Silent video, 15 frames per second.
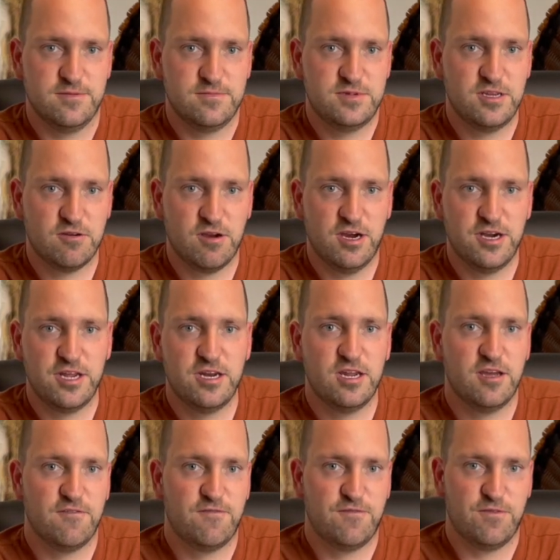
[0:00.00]
deer hunting
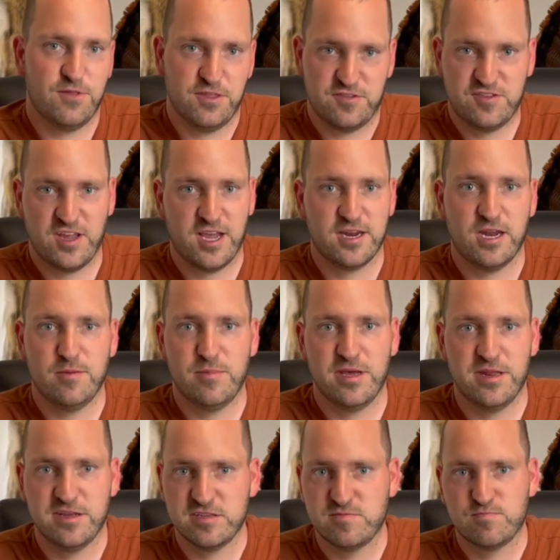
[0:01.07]
if the stand I'm in
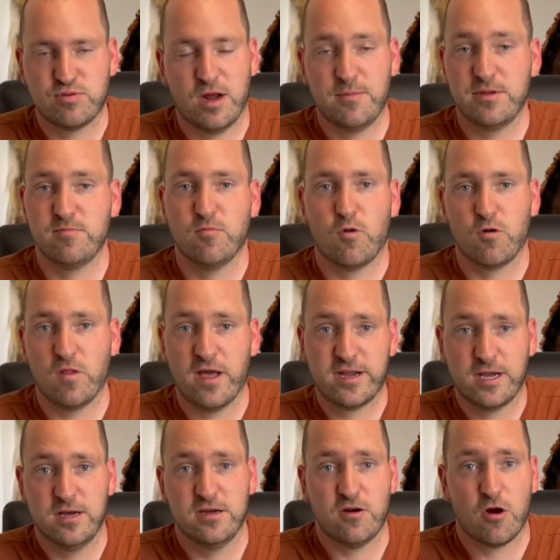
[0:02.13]
is probably more like
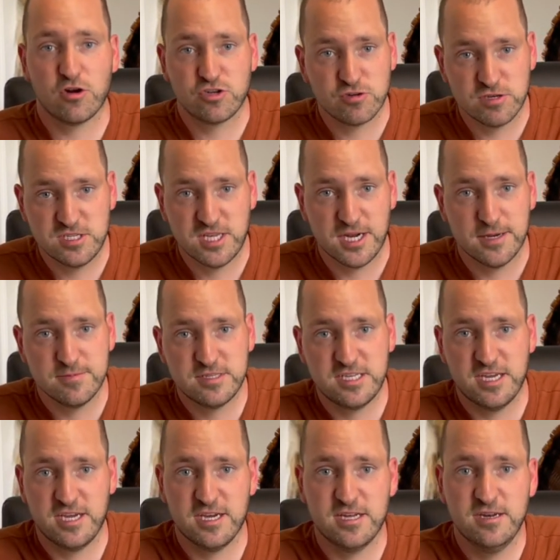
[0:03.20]
an archery setup
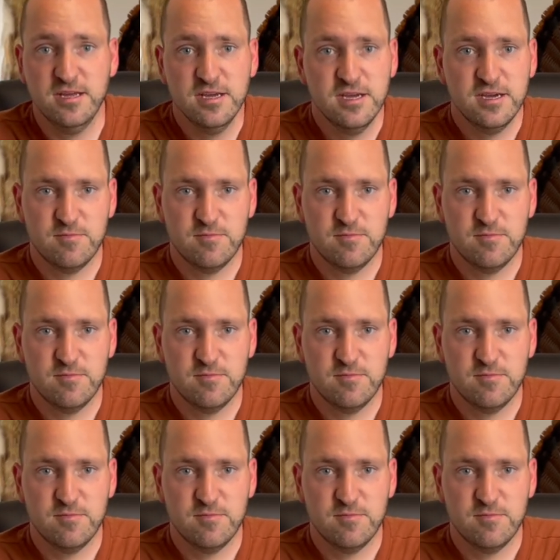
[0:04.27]
stand.